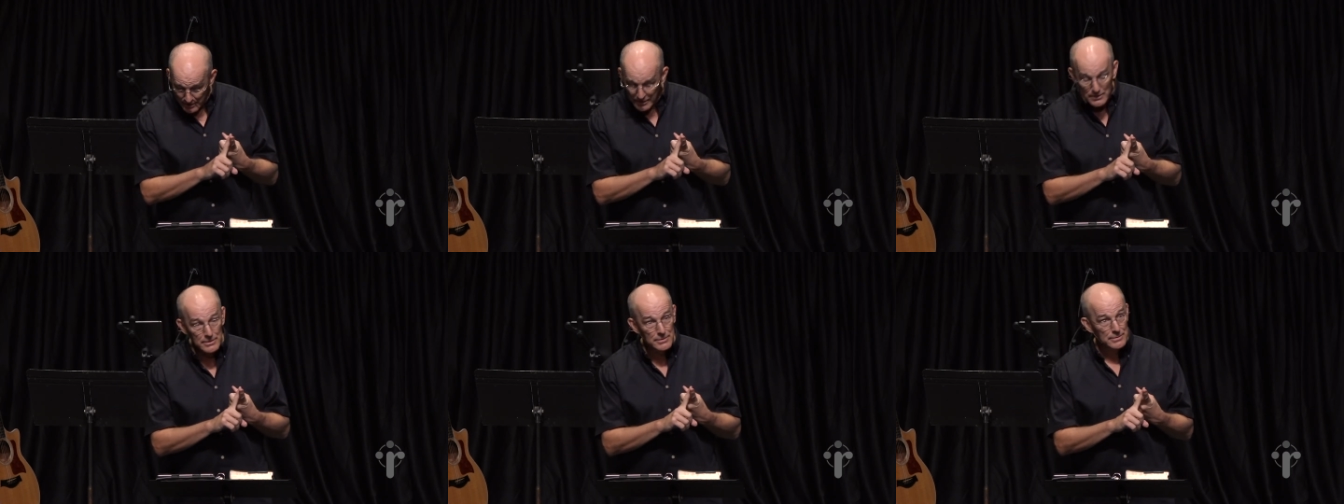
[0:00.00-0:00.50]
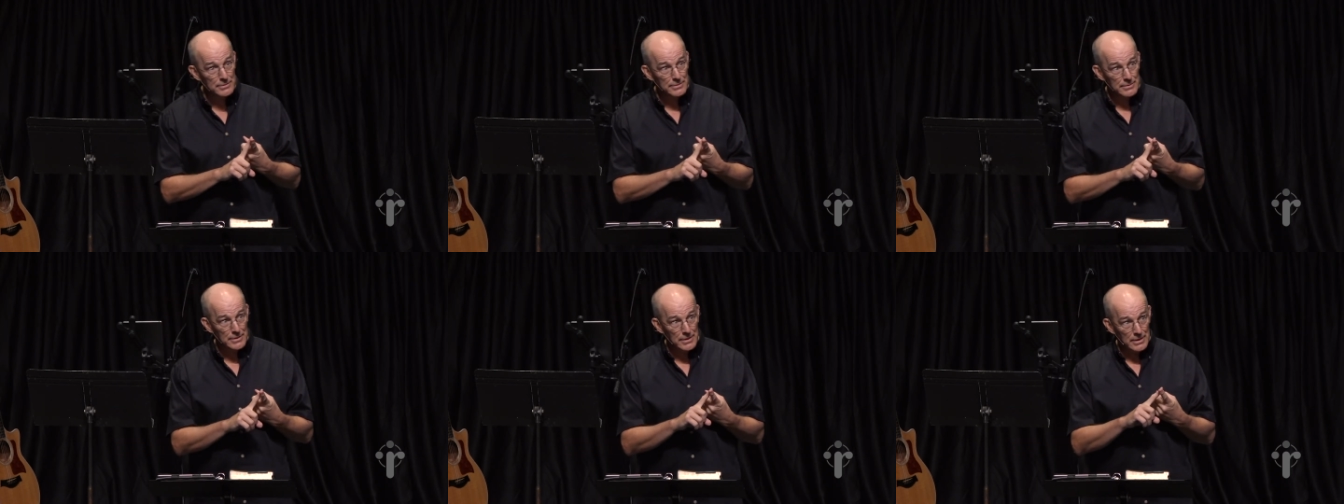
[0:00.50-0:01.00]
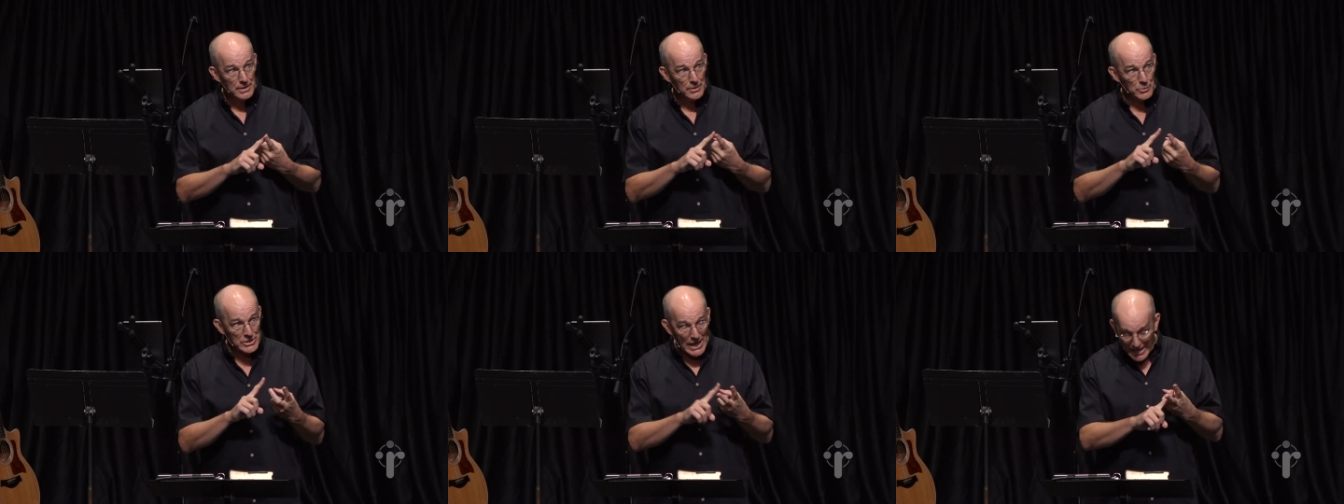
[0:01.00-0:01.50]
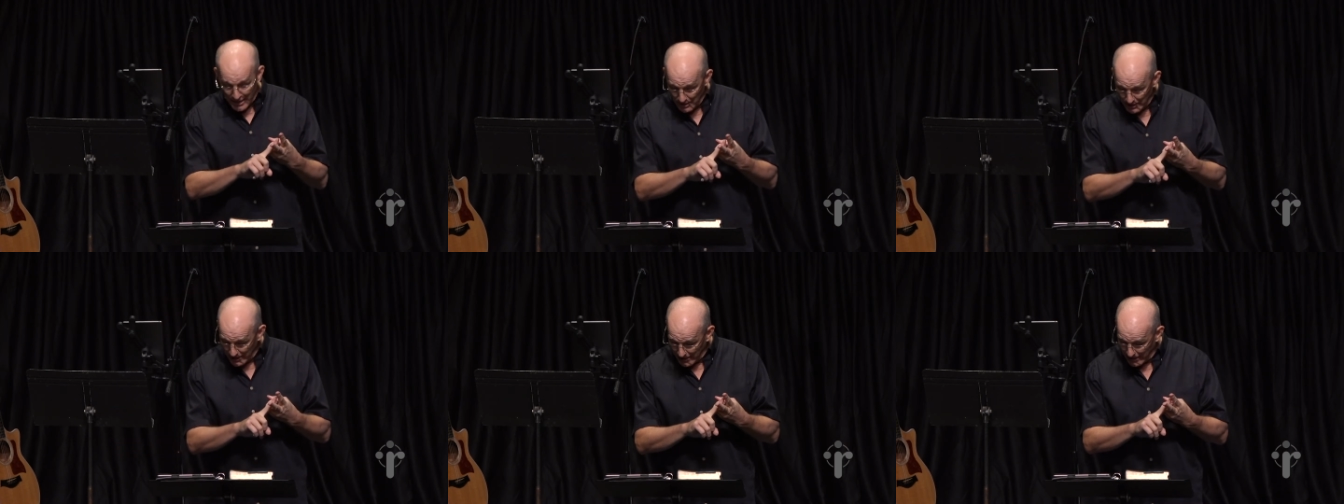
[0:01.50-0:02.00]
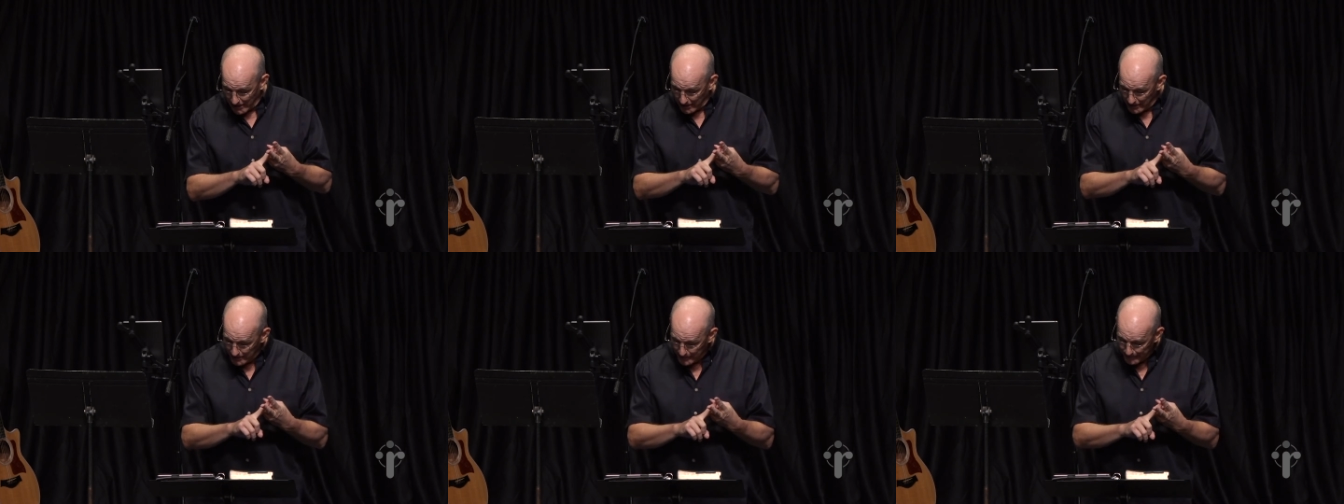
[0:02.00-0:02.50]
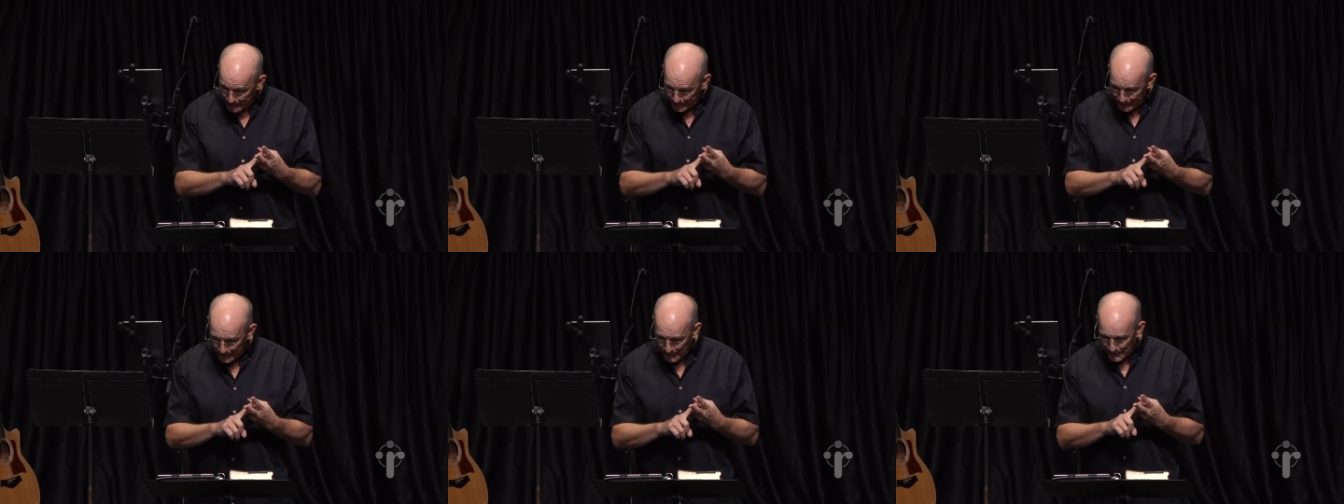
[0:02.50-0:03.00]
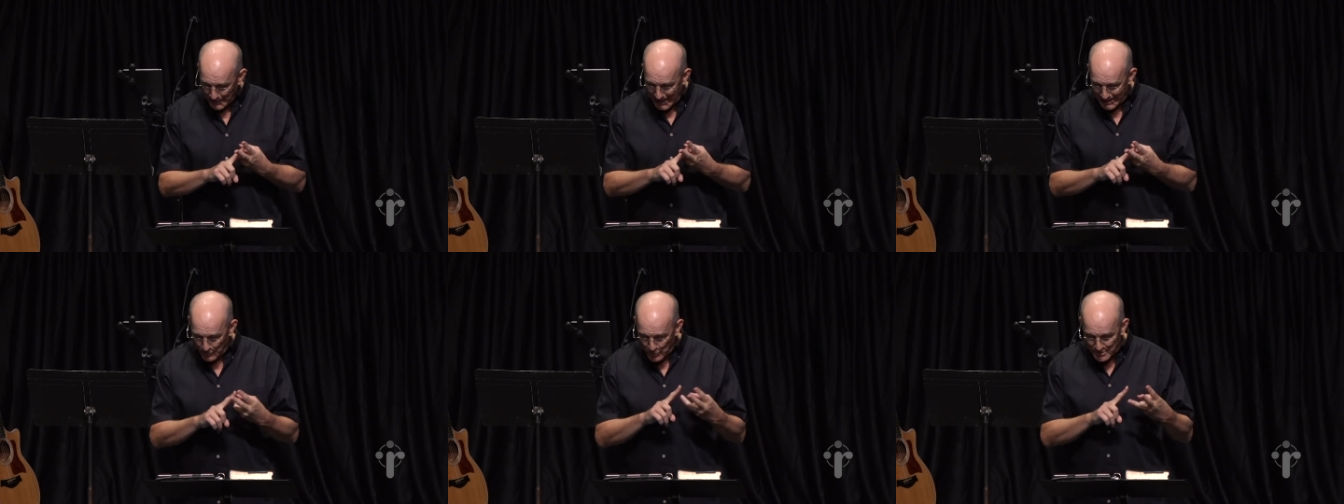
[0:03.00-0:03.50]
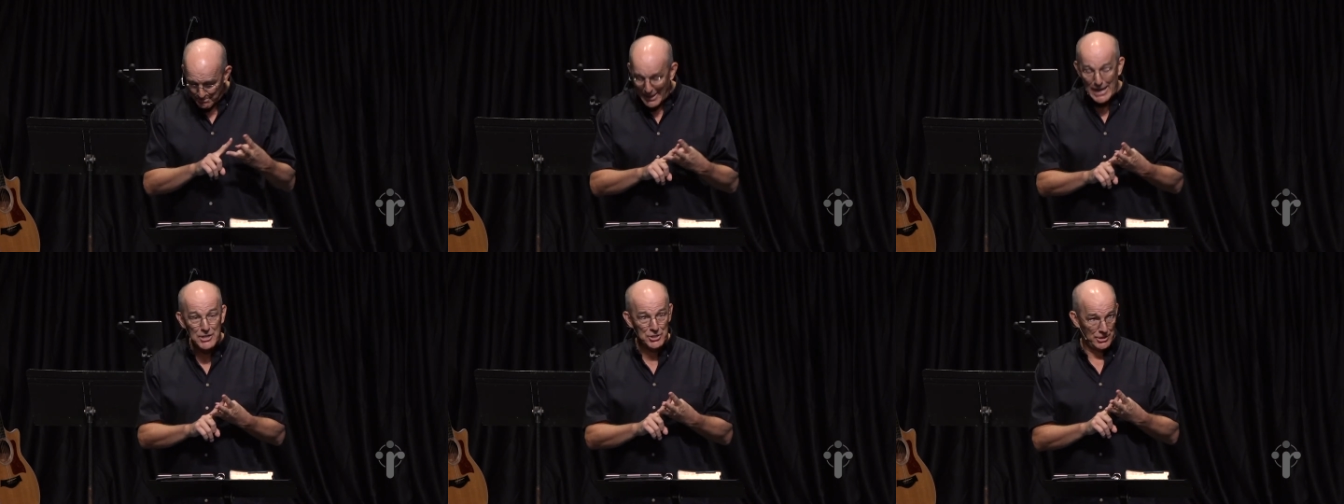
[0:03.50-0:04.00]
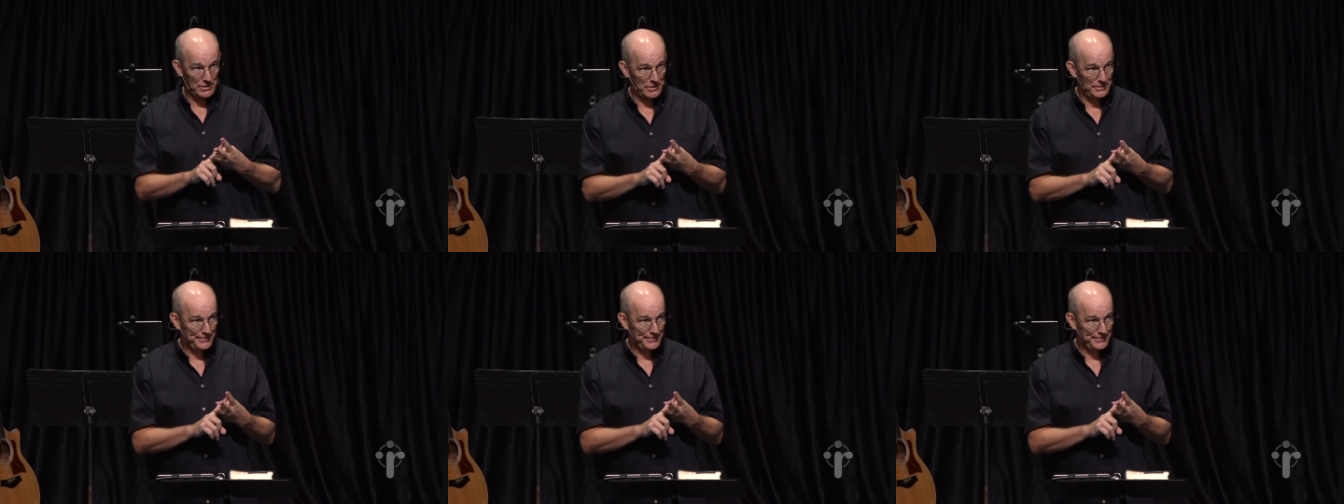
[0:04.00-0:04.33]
it was alienating, and it was patient.